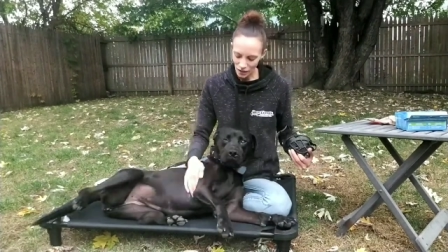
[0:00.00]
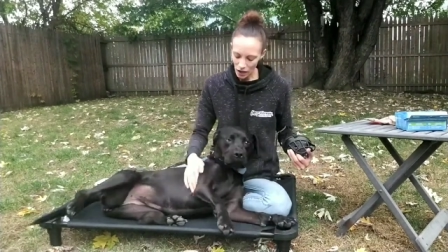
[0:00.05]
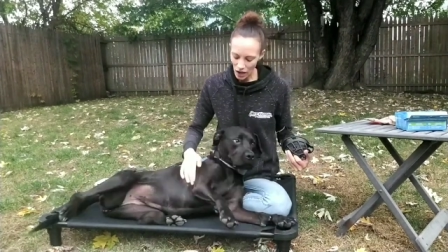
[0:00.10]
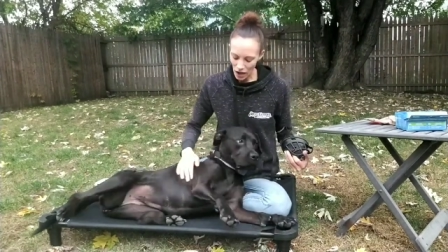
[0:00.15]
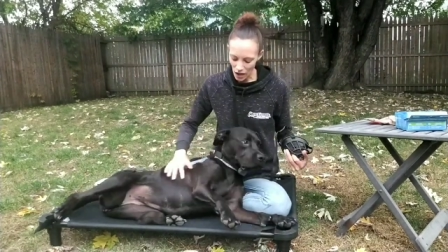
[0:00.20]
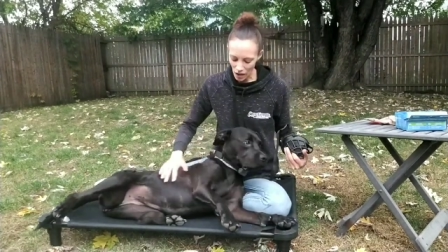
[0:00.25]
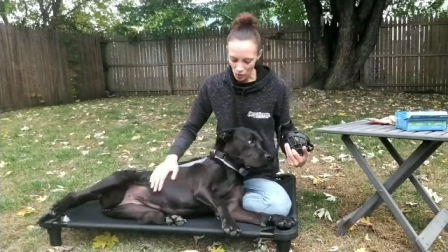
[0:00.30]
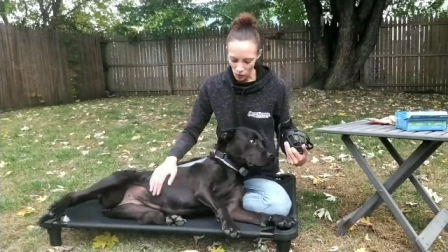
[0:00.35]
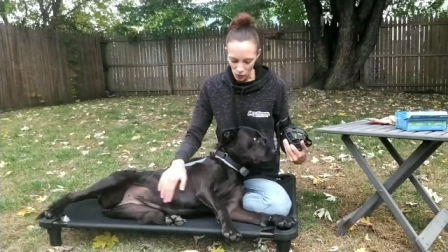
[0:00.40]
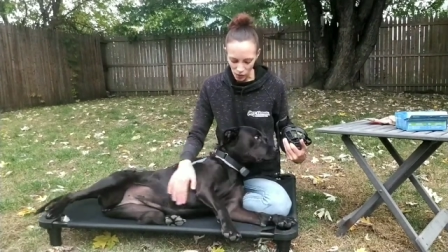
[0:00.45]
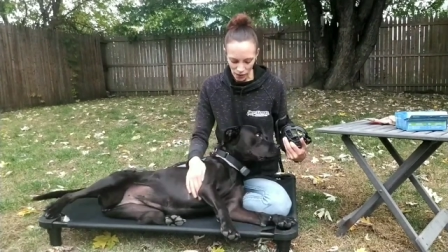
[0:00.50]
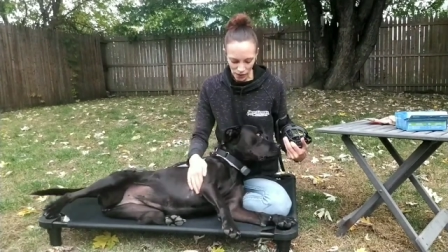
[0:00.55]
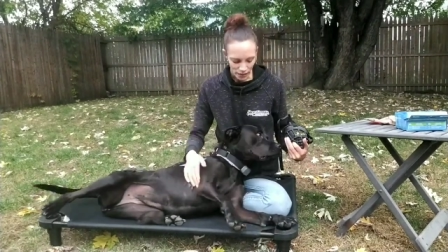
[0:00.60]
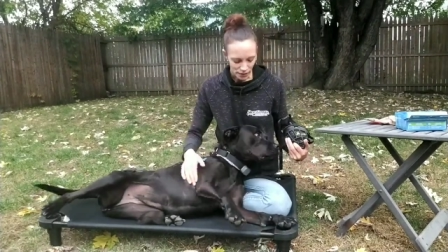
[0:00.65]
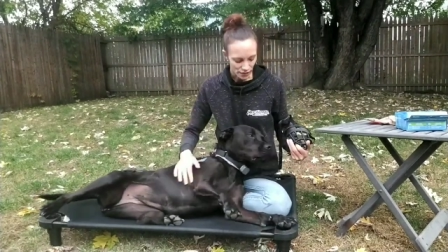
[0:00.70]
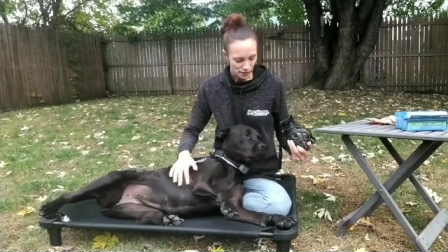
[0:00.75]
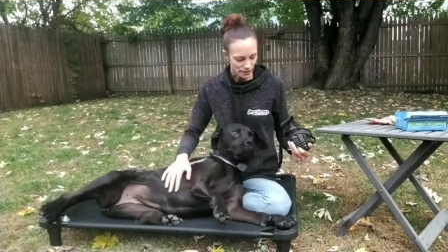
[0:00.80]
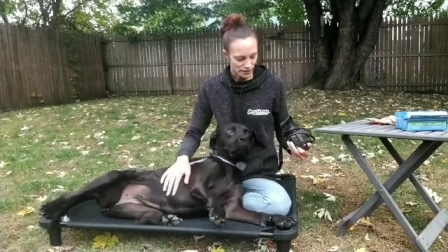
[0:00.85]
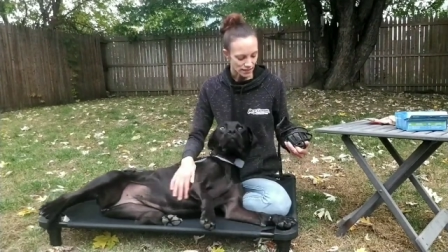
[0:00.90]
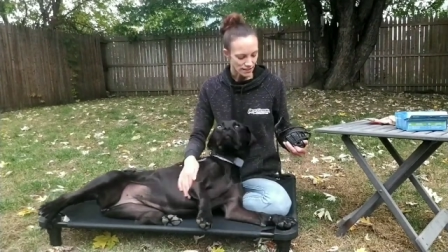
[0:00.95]
Oh, good
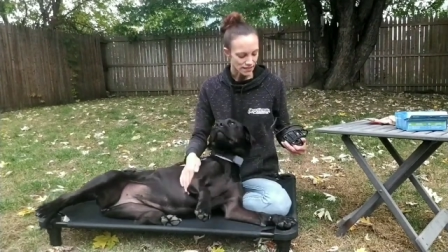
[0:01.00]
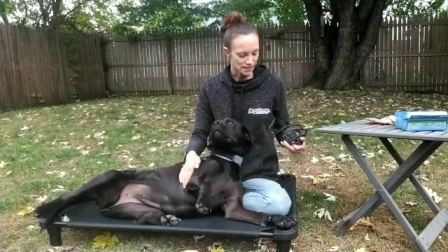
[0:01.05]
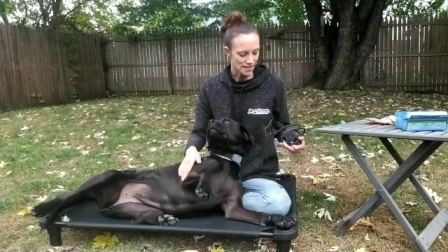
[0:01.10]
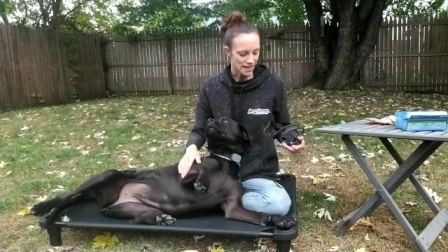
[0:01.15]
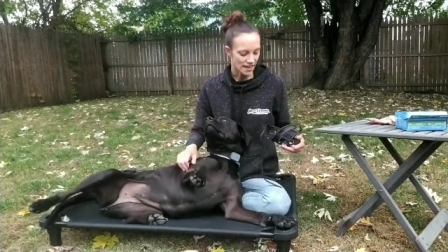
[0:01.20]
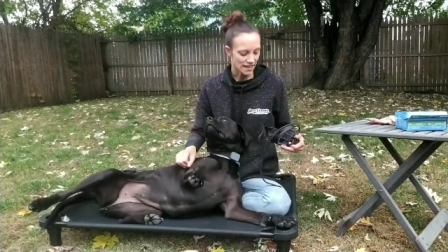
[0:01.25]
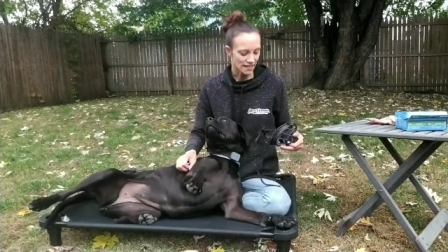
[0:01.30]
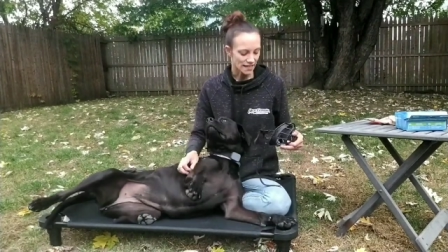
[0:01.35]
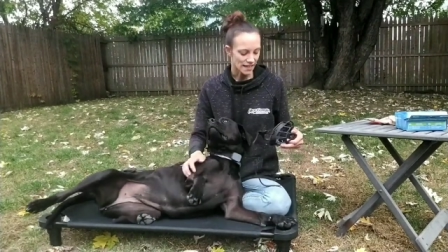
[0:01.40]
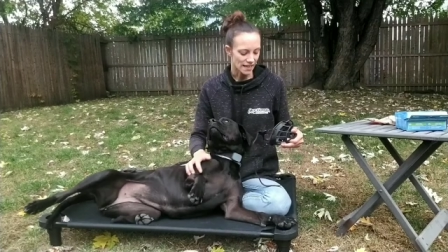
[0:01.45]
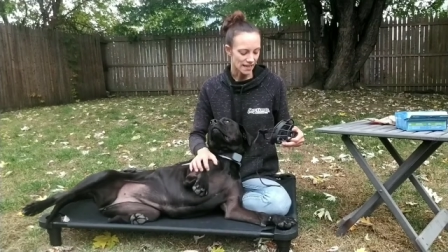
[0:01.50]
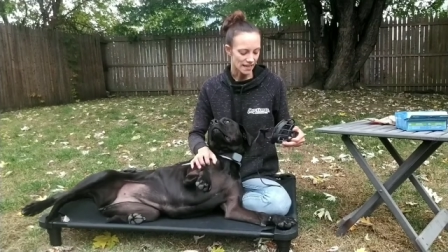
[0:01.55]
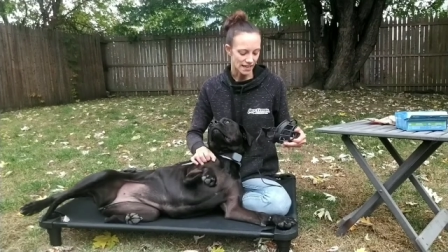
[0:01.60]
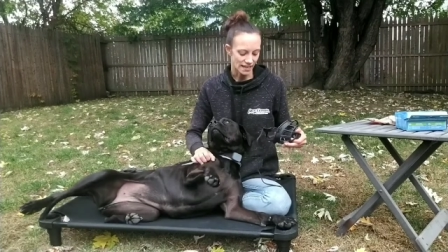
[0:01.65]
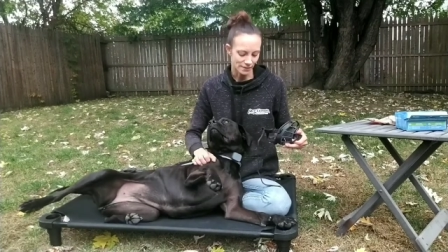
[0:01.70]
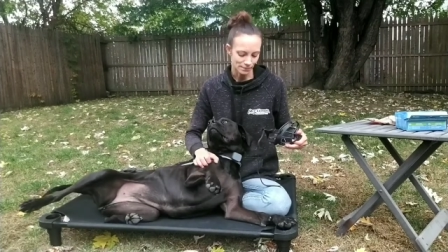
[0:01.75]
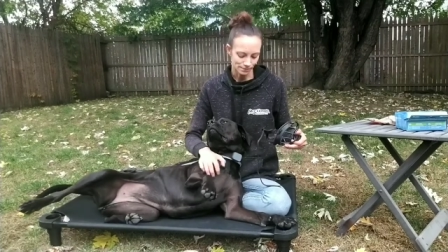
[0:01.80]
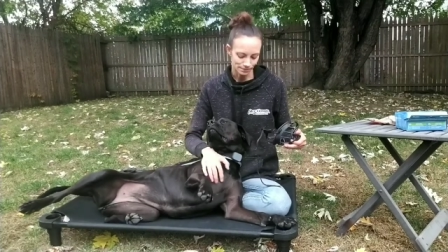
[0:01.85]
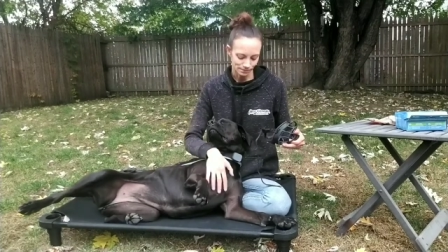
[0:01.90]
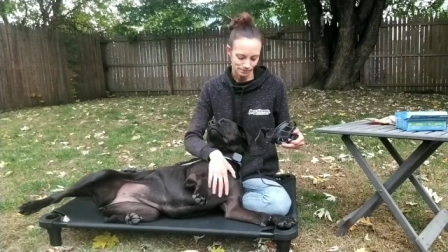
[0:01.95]
girl, Sadie.